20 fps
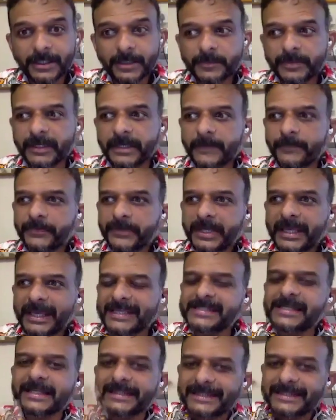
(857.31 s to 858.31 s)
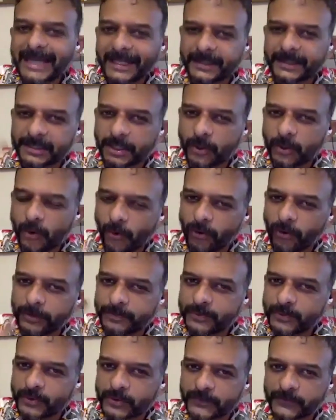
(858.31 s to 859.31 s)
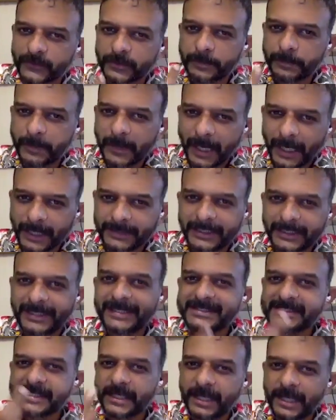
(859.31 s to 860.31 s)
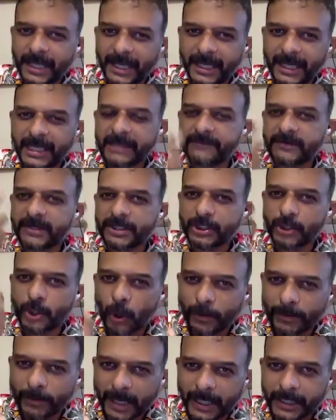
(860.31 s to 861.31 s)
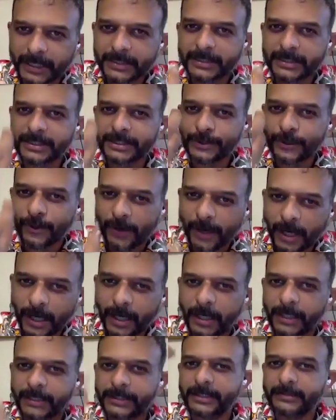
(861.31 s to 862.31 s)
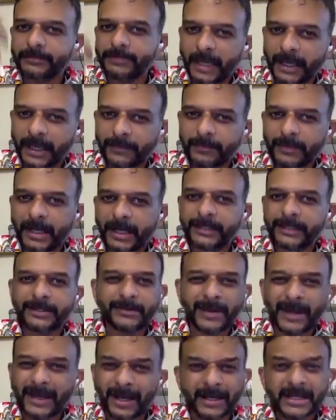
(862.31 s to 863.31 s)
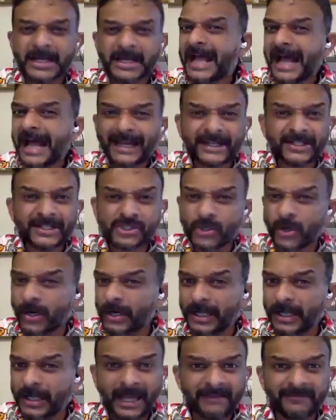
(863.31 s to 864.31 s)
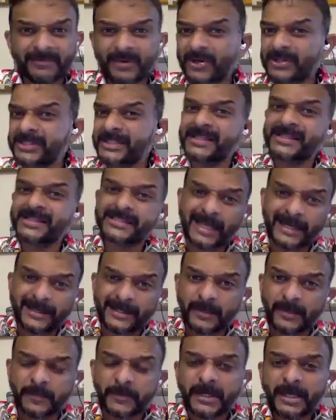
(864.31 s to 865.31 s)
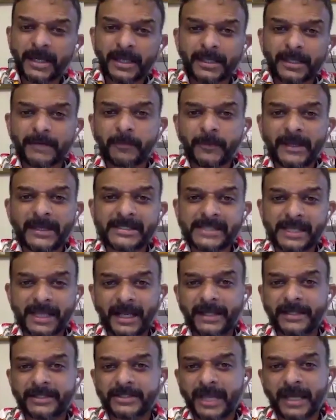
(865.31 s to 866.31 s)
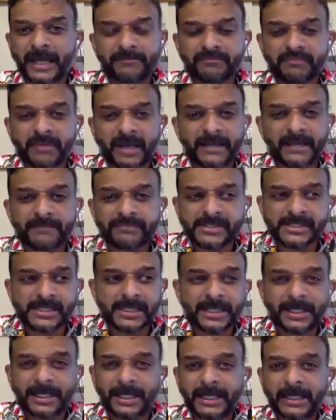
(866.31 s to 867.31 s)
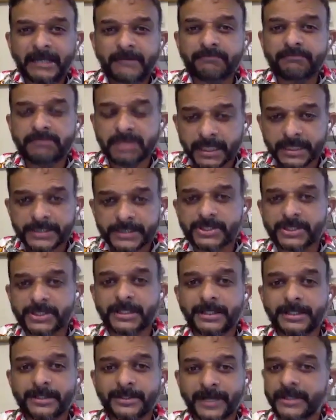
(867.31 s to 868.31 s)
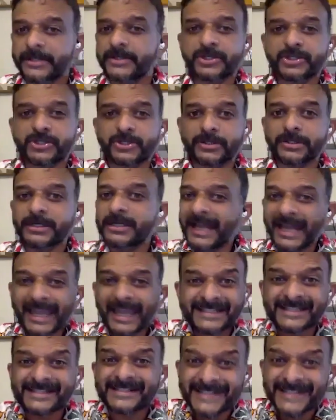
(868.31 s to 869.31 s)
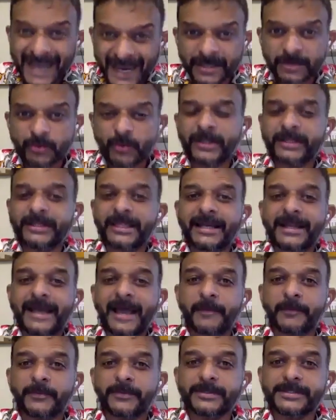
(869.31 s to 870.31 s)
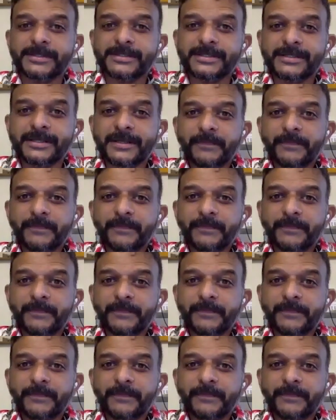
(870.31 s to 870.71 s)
But isn't that the whole beautiful part, that it's alive in your mind, in your heart, in my mind and my heart? And it's not alive because I stand up in a place and I sing it like a military rendition. It's dead when that happens.